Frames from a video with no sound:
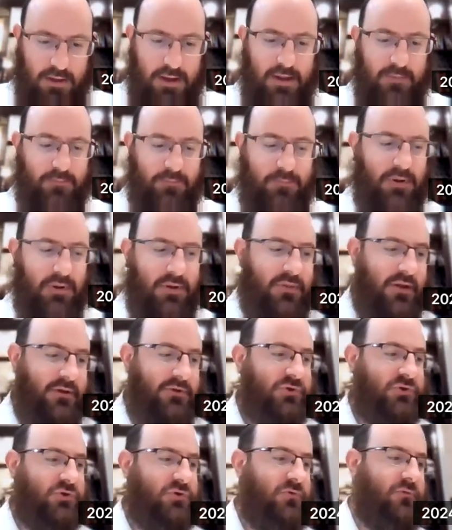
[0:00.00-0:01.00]
it can't be
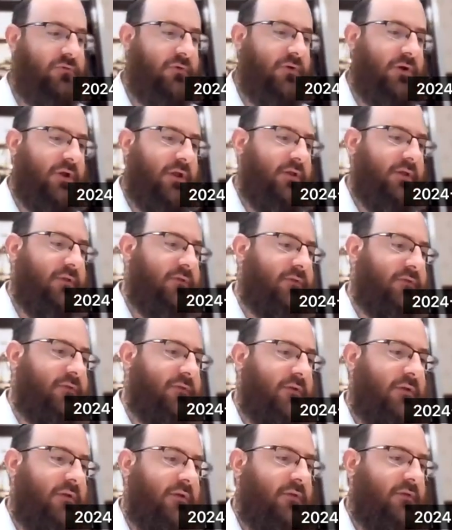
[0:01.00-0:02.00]
that tshuva
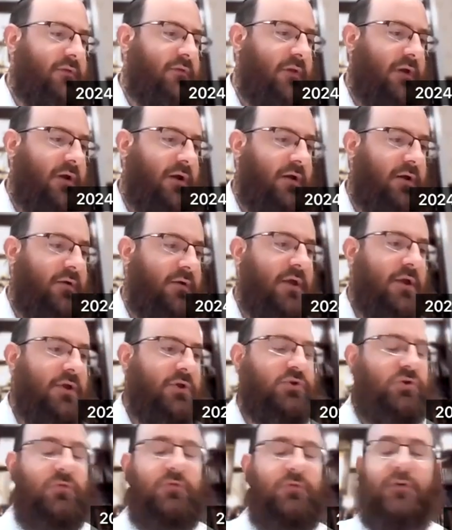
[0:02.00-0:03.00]
is is uh,
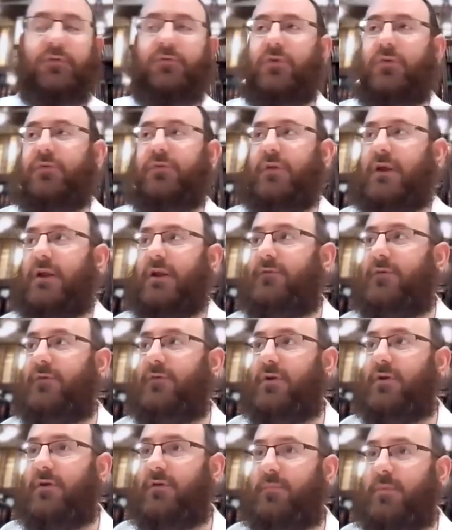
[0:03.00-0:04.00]
tshuva is just an
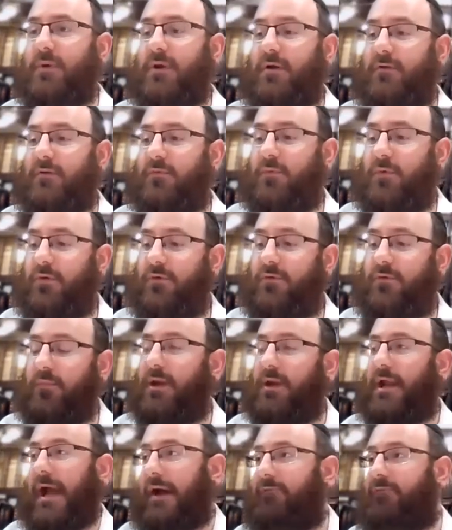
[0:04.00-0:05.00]
avonis because what does it
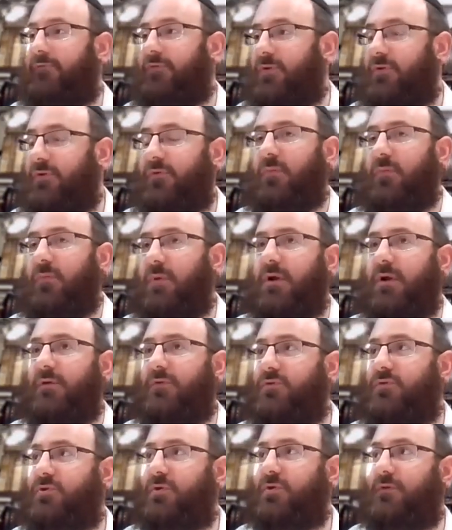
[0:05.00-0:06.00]
mean? After someone
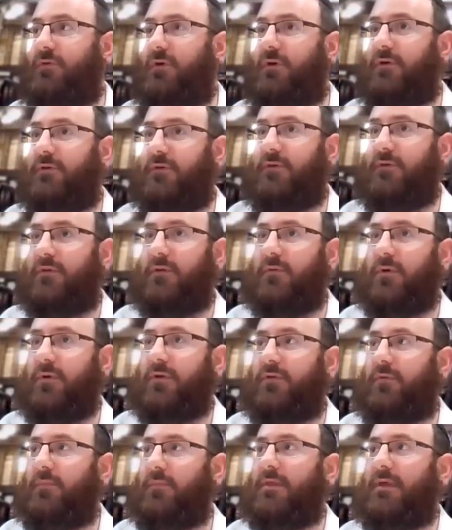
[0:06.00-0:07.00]
does tshuva, so then
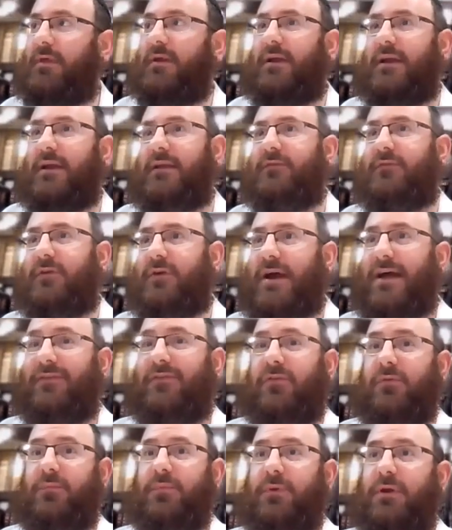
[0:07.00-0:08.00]
what does it mean that he needs to
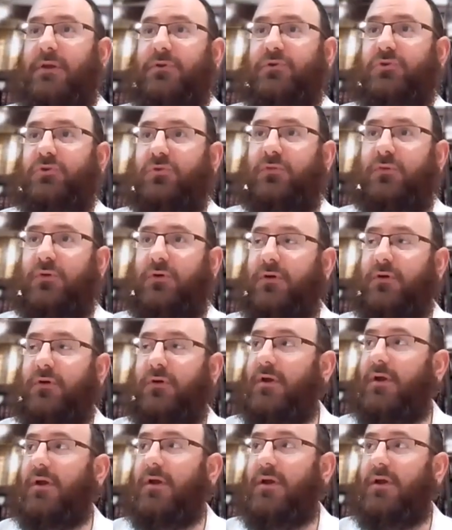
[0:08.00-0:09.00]
constantly be in tshuva?
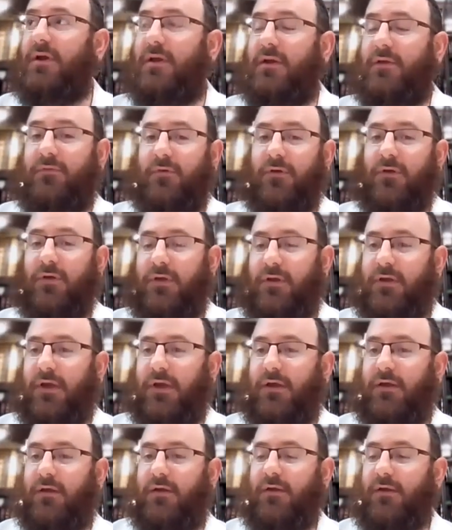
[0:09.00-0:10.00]
If he
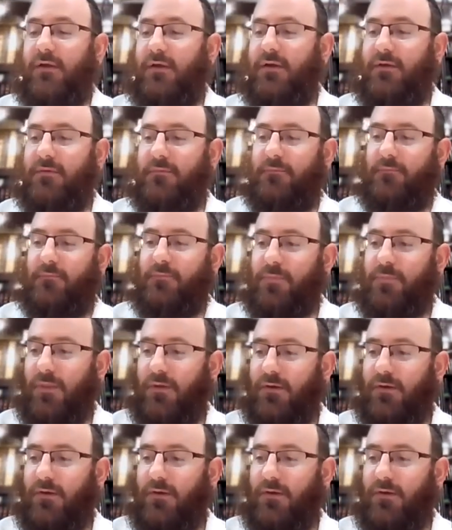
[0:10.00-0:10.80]
can't, if,